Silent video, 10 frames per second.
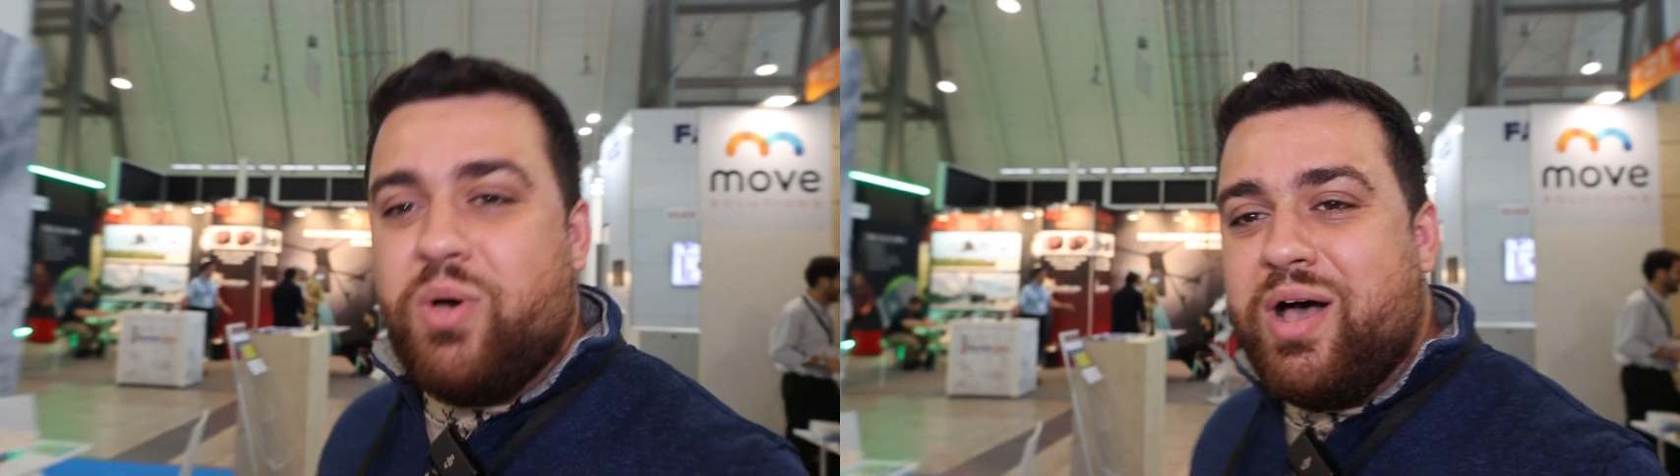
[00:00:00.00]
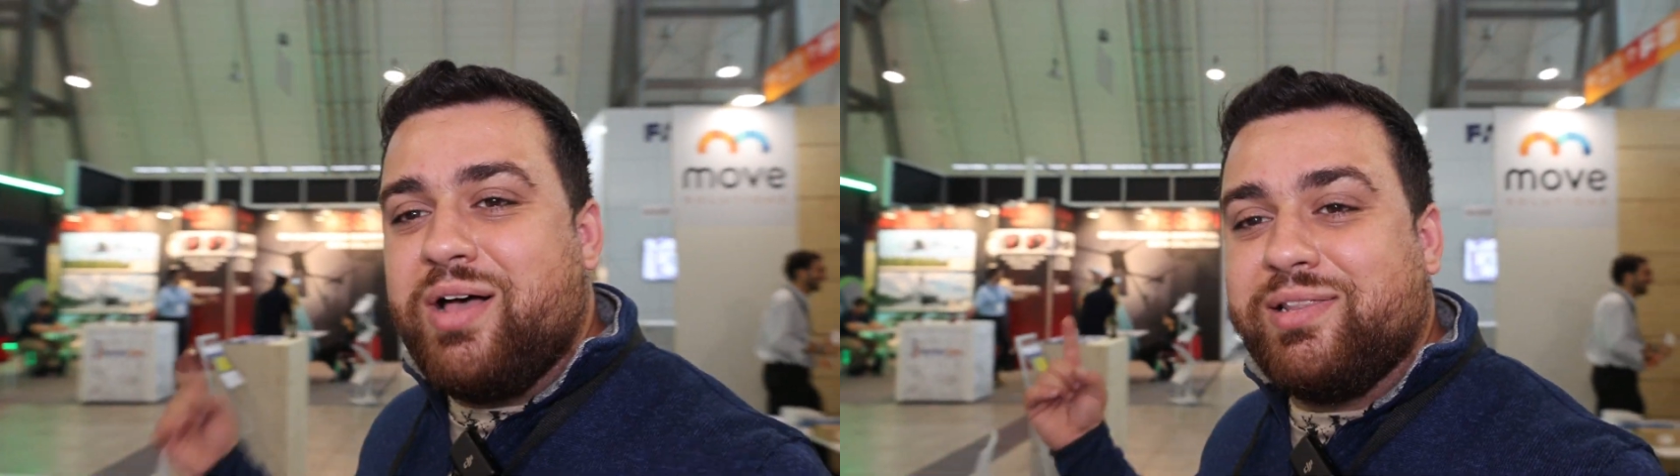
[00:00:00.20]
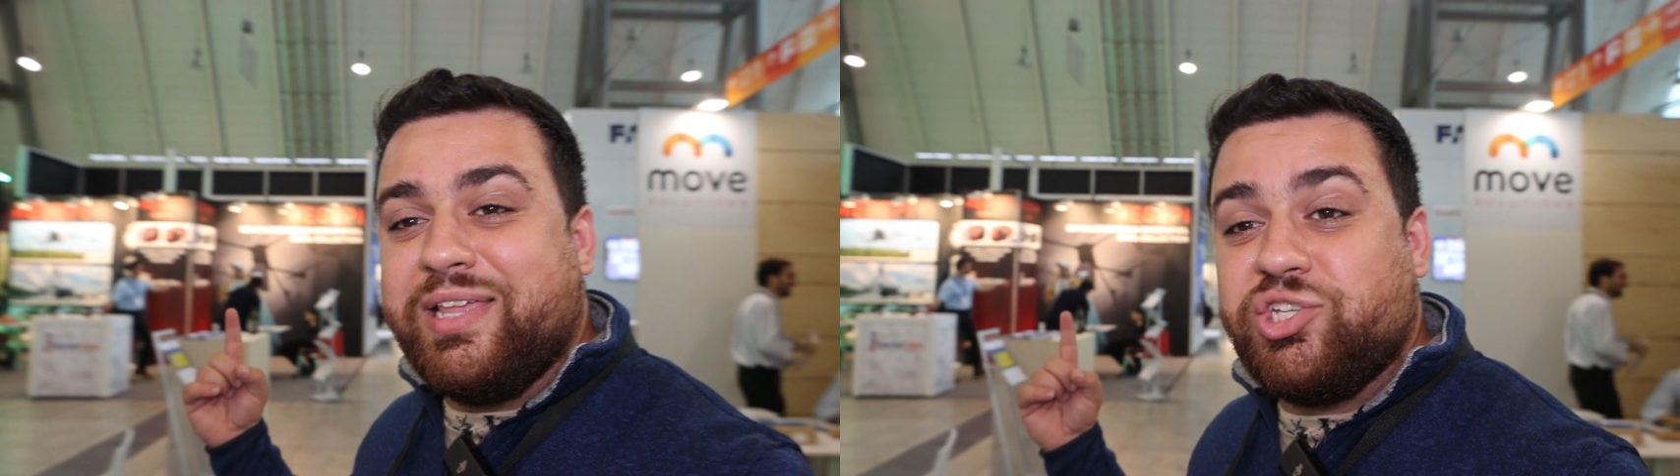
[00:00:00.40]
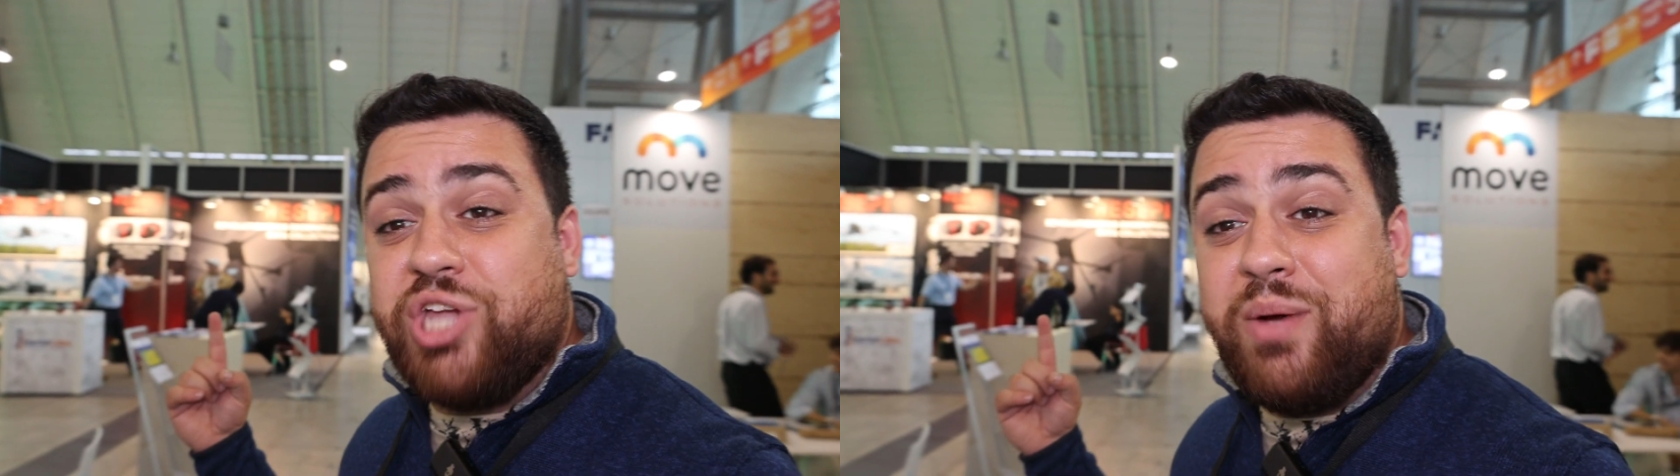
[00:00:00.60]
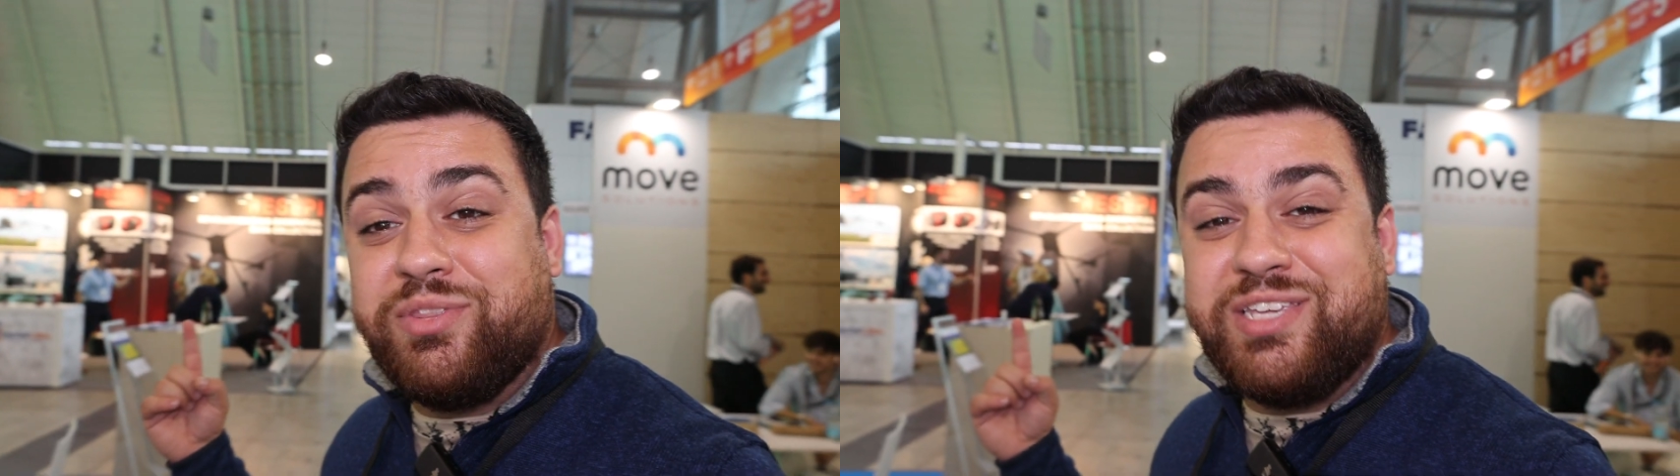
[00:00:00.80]
So let's
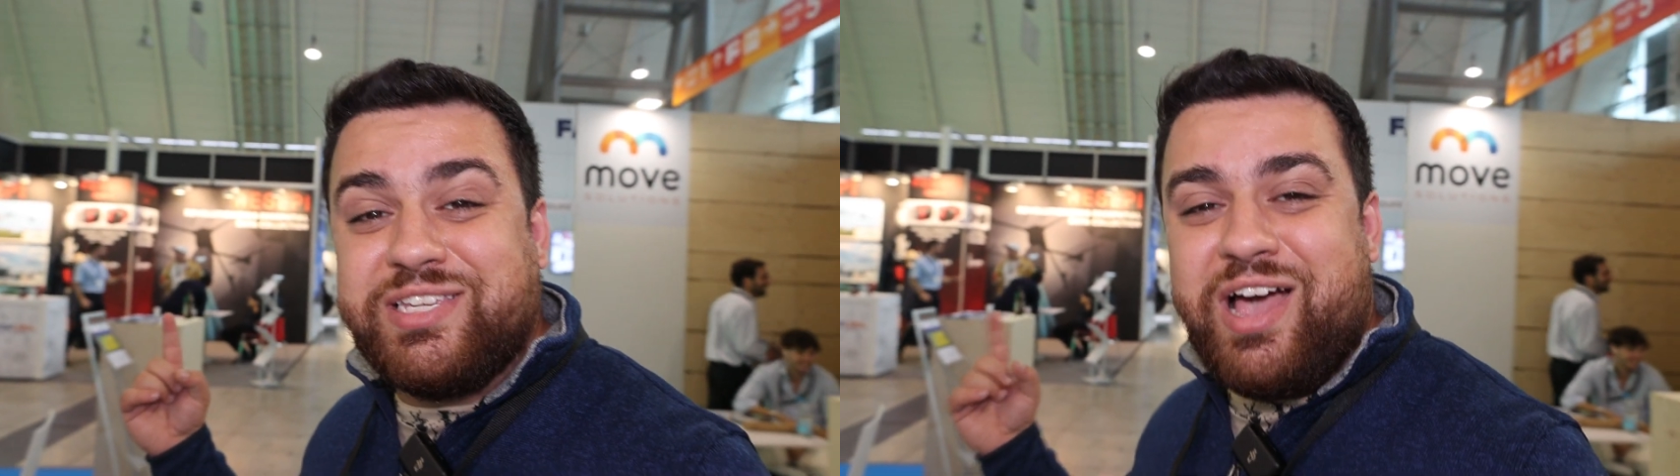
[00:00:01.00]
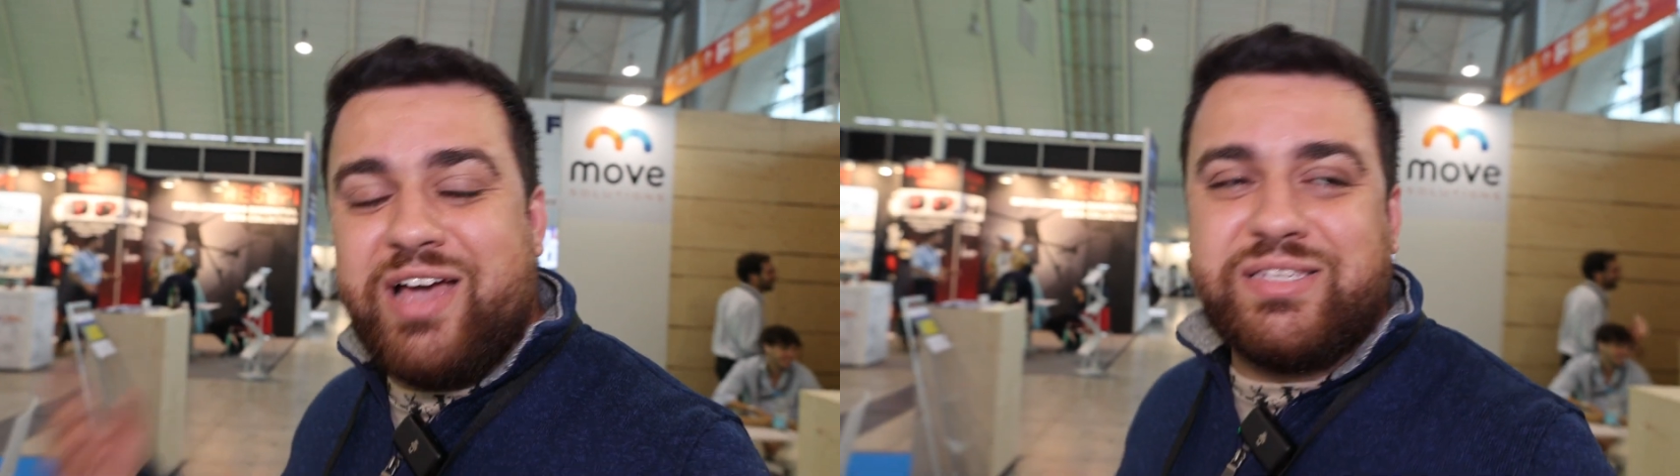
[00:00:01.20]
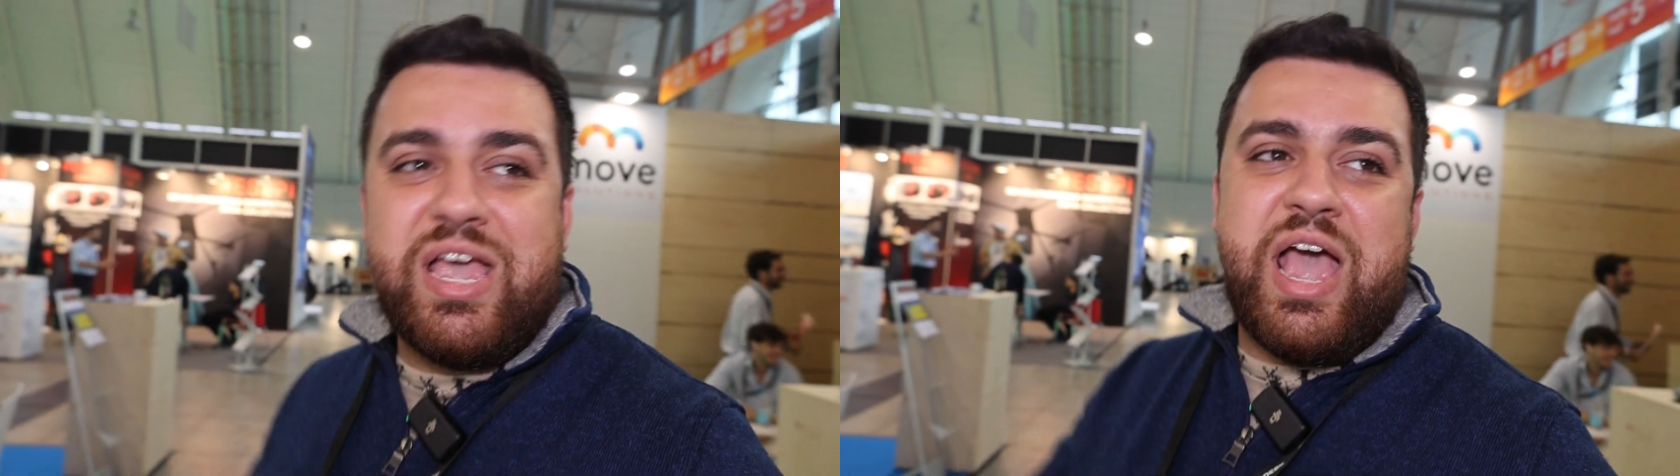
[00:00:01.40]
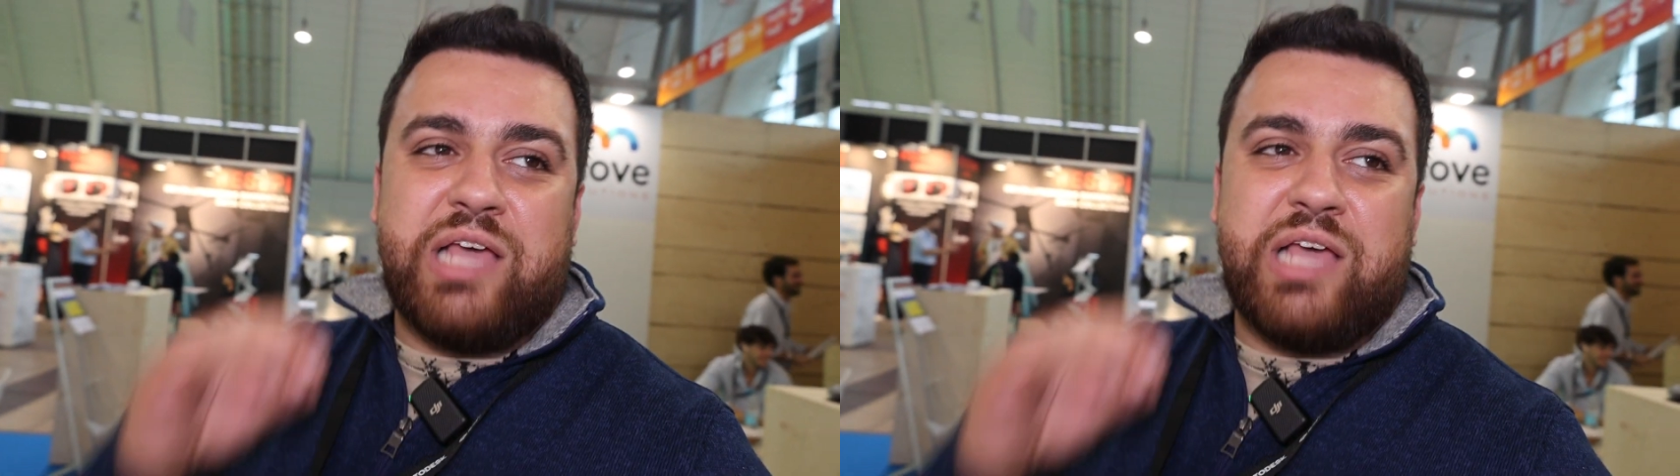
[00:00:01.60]
chat with these guys